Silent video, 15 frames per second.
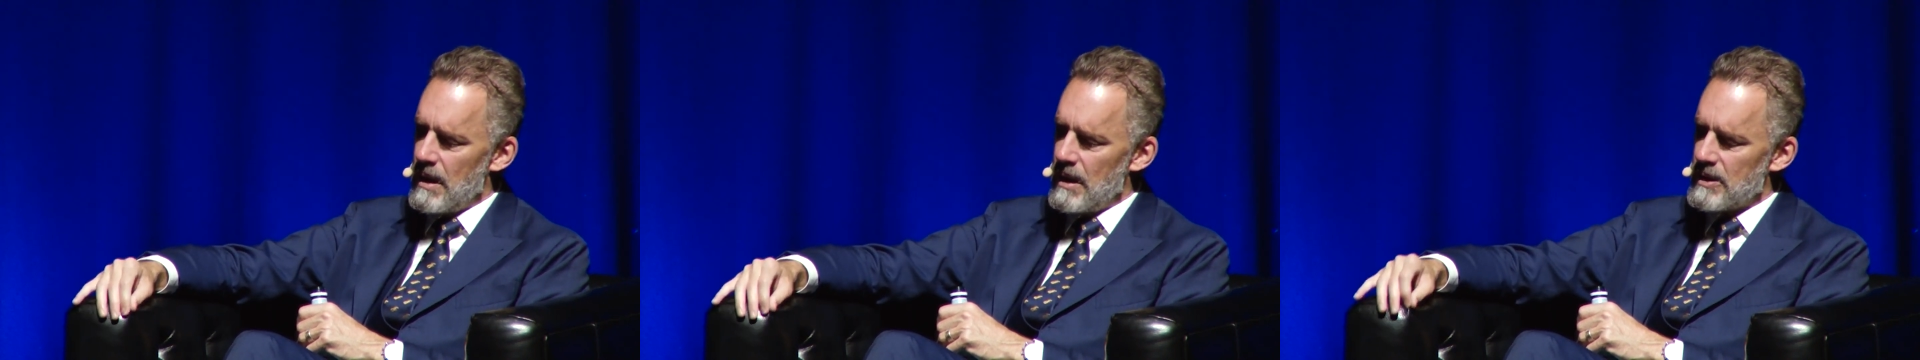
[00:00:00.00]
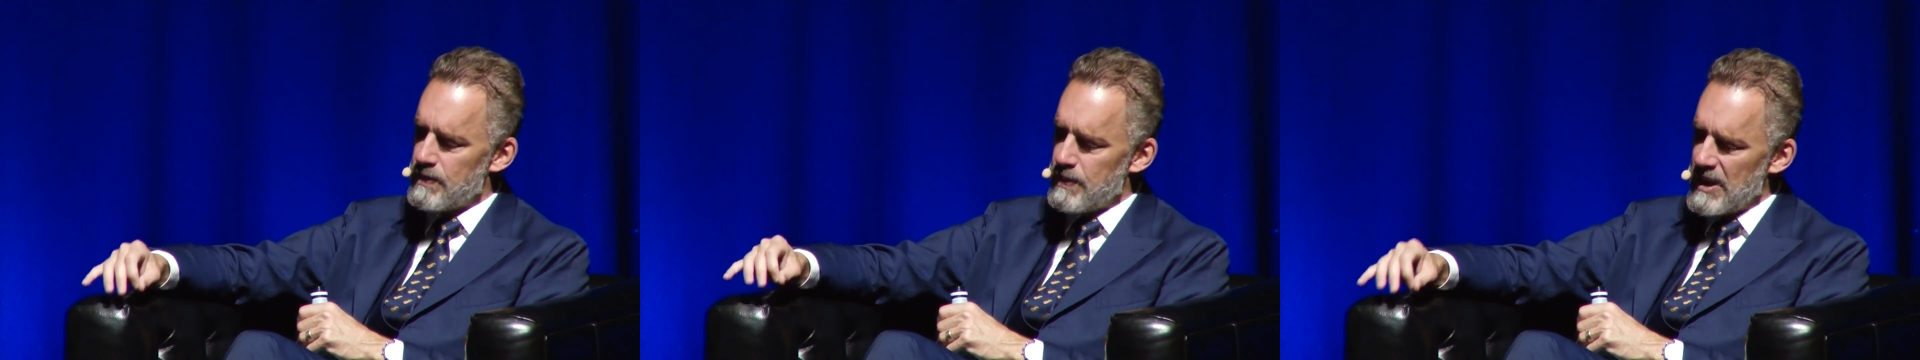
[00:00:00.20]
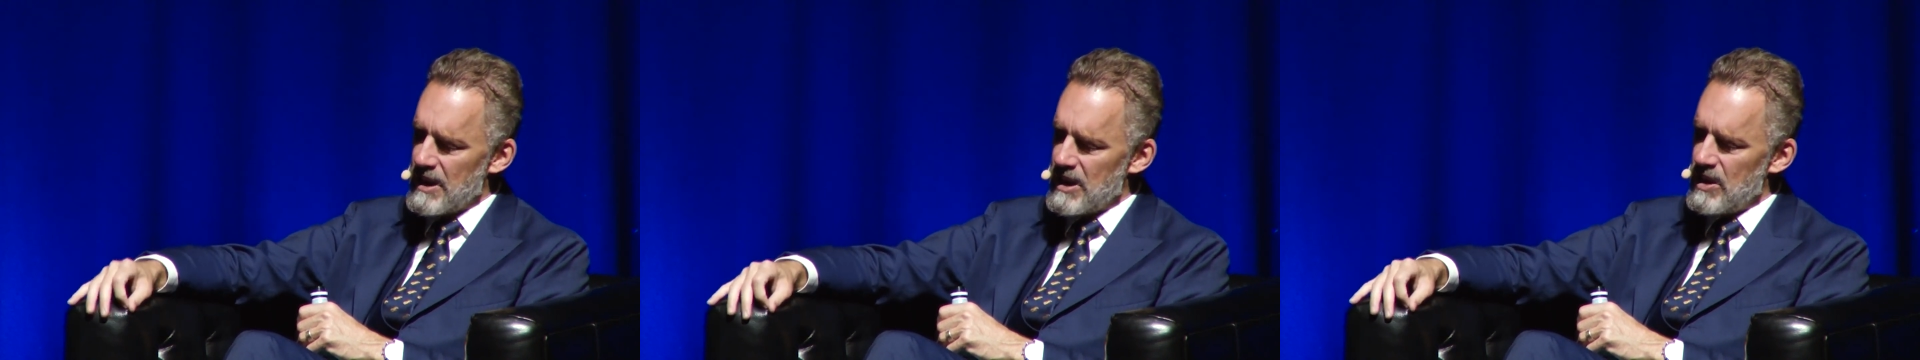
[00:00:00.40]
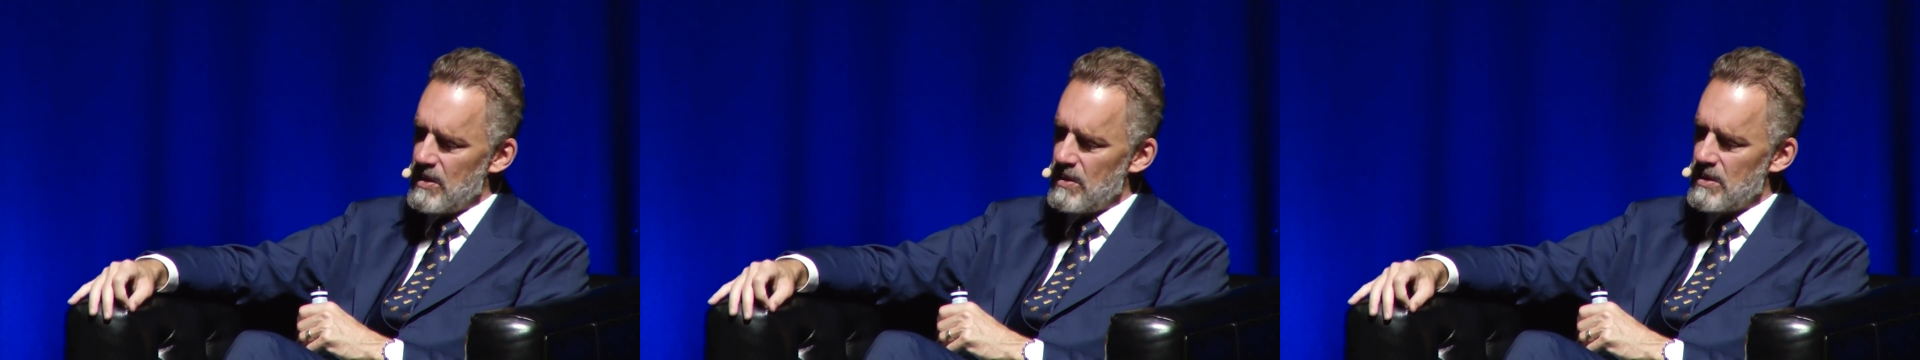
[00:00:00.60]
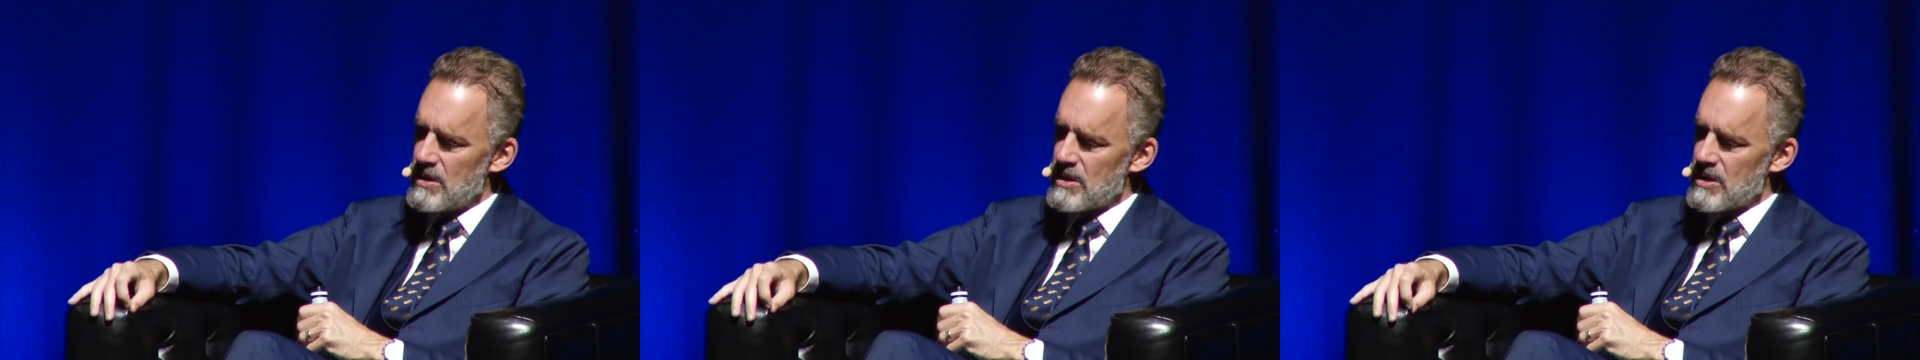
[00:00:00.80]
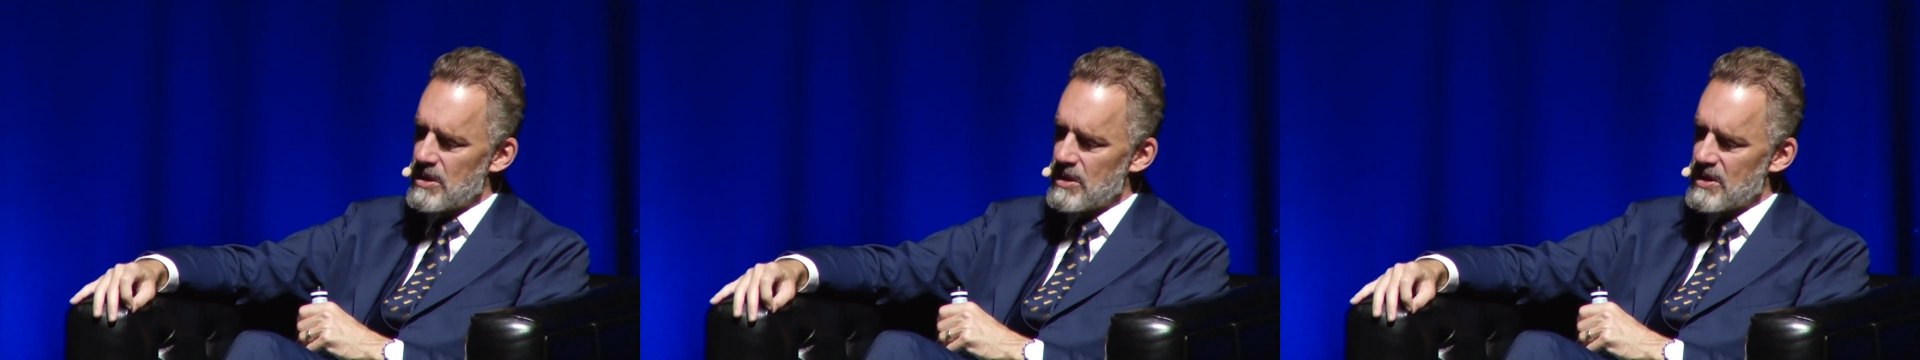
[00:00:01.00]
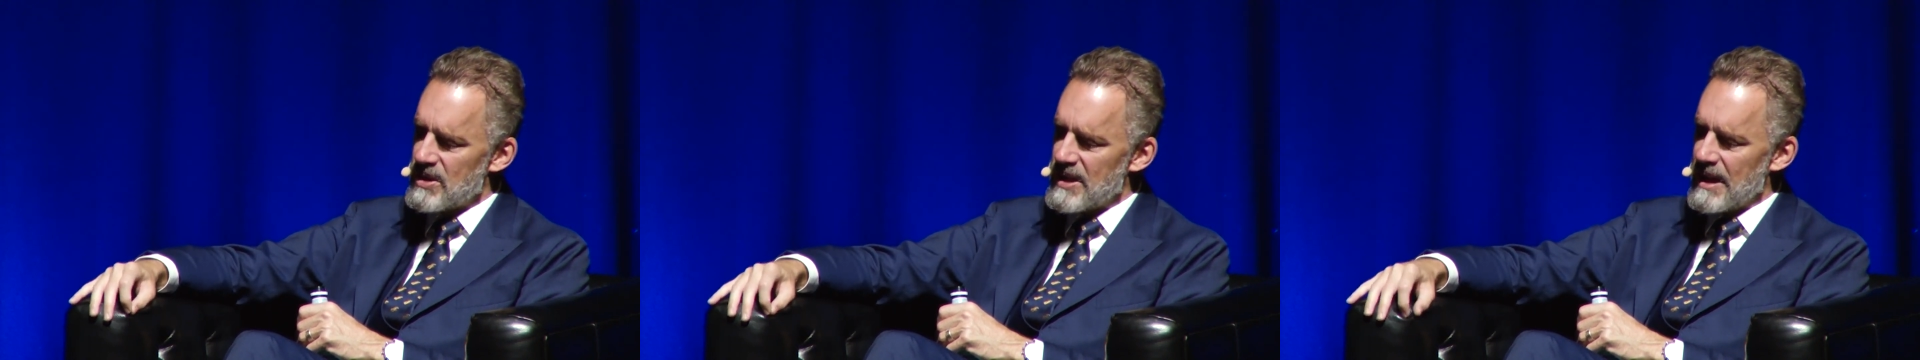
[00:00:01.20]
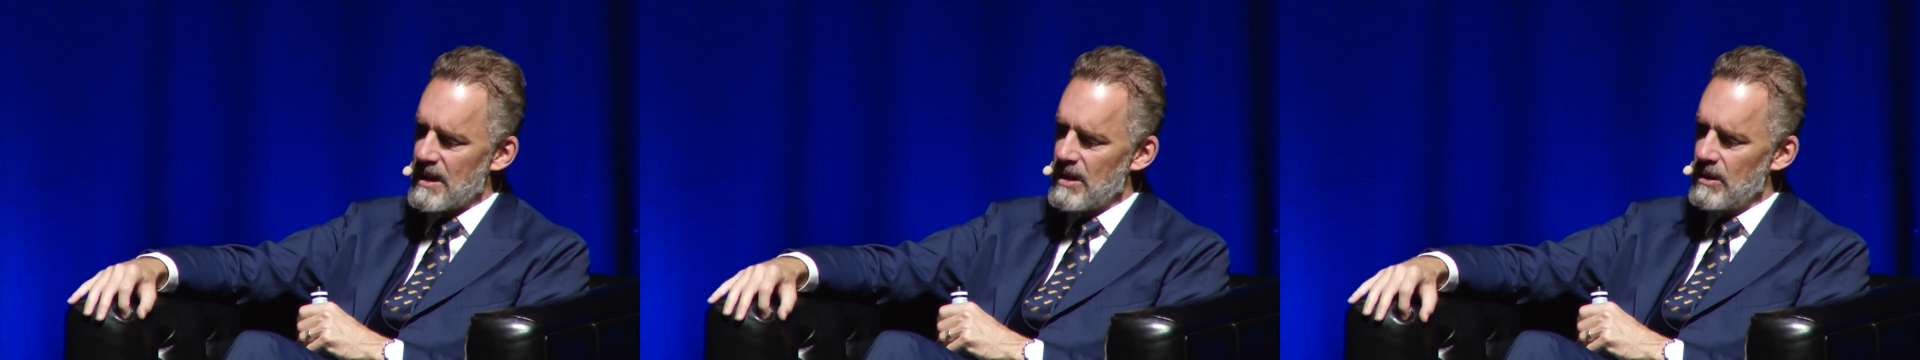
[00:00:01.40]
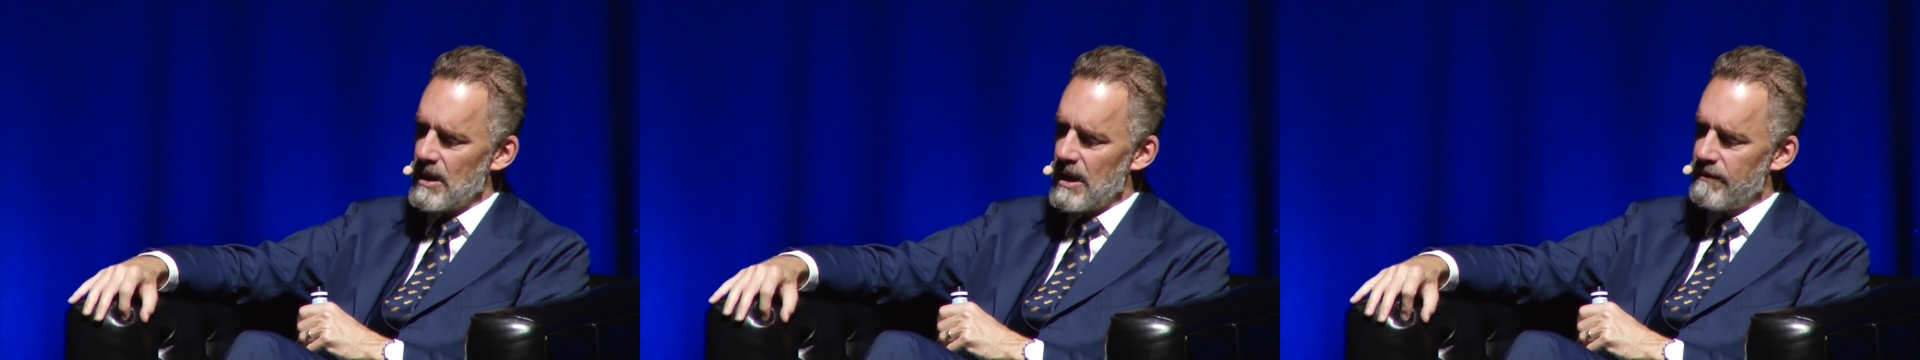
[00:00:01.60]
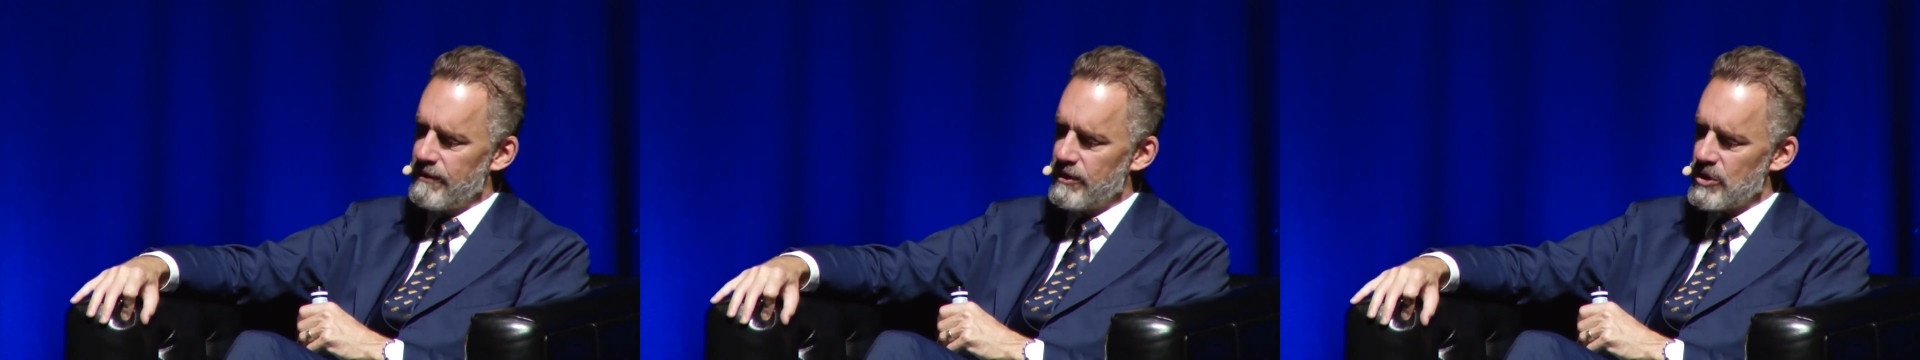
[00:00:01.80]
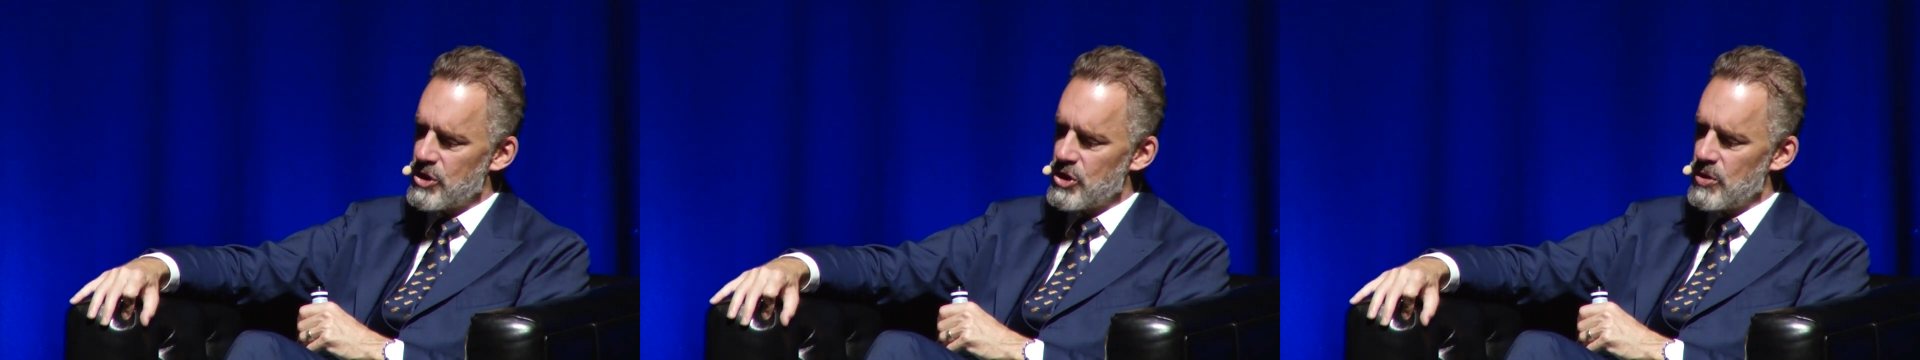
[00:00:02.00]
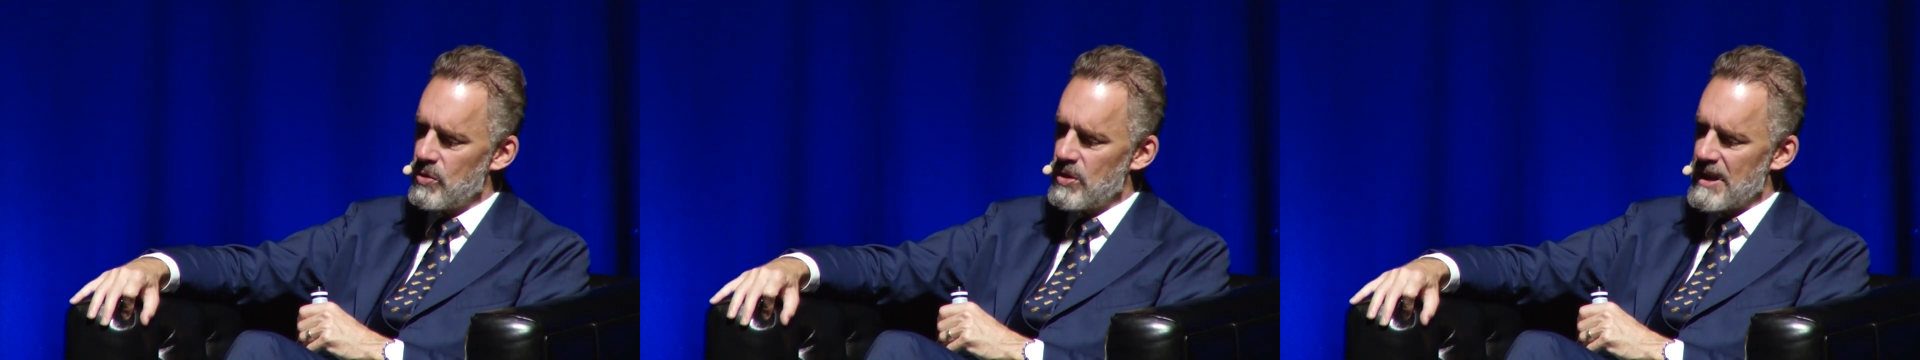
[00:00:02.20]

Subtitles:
it's been used to signal a virtue